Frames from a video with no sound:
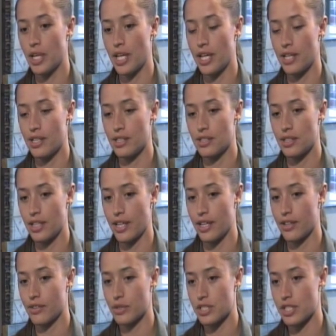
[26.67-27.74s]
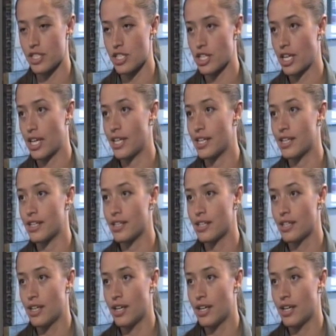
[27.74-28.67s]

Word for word: and I was educated